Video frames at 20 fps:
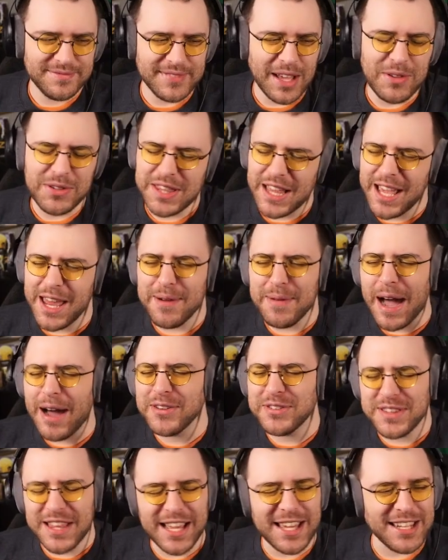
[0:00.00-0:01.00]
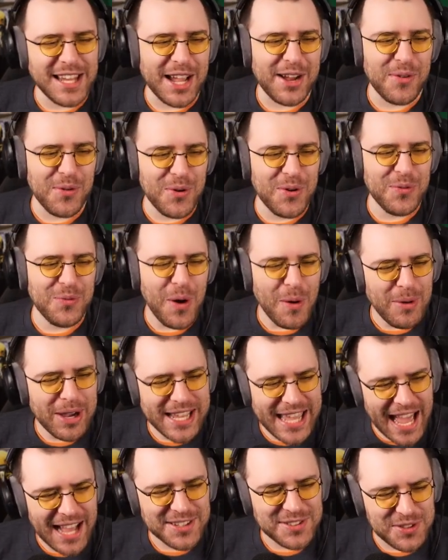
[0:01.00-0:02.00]
I was thinking like, what would
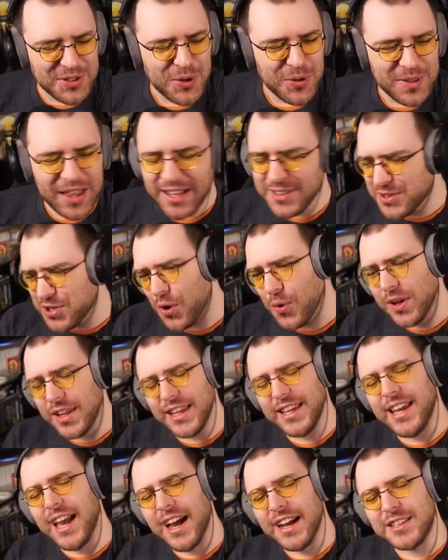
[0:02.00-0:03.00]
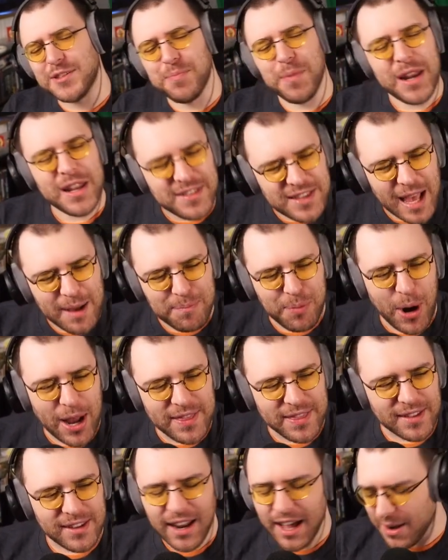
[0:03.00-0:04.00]
Gex do? That's totally Gex. But is that
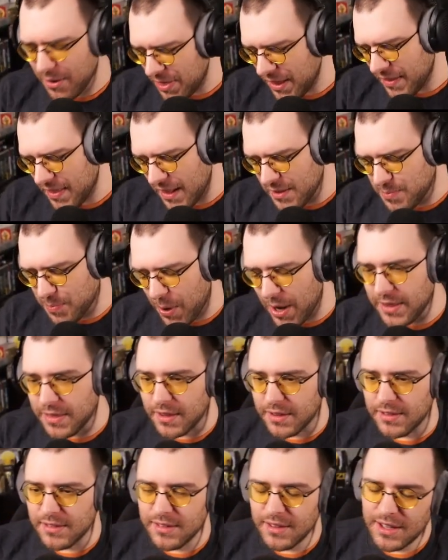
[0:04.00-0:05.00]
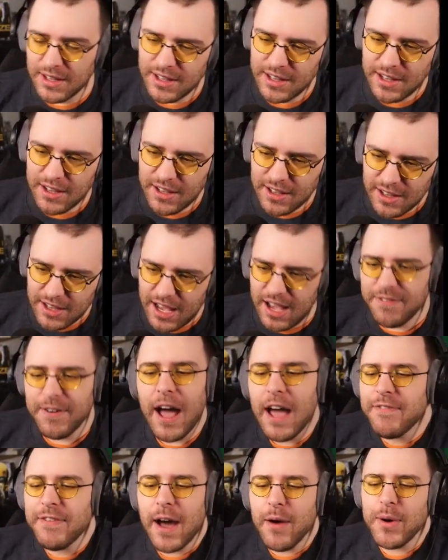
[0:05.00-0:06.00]
Brendan? I don't think that's Brendan. If
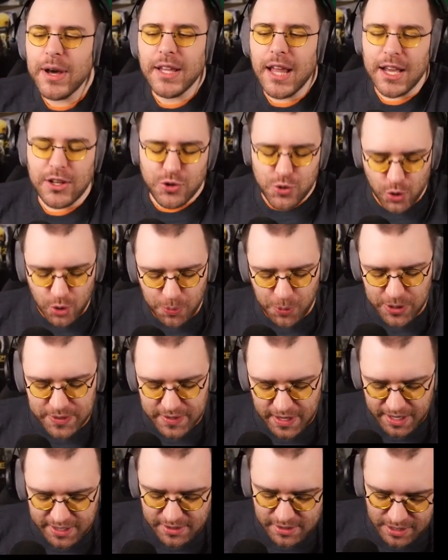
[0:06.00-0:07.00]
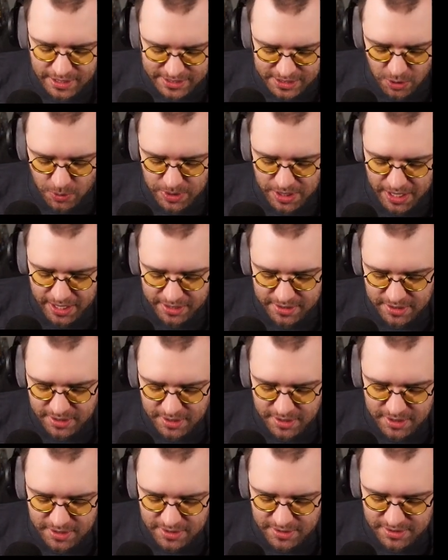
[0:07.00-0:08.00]
I went like true brendaniel, I'd go like
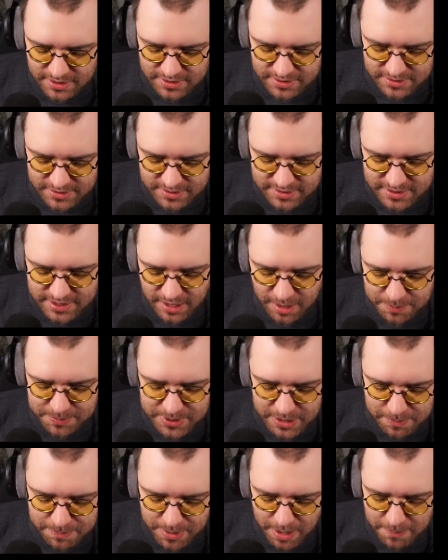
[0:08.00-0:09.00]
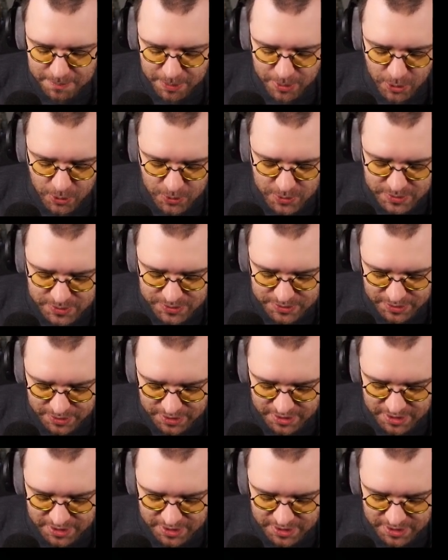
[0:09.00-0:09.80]
Tumpty Bumpo's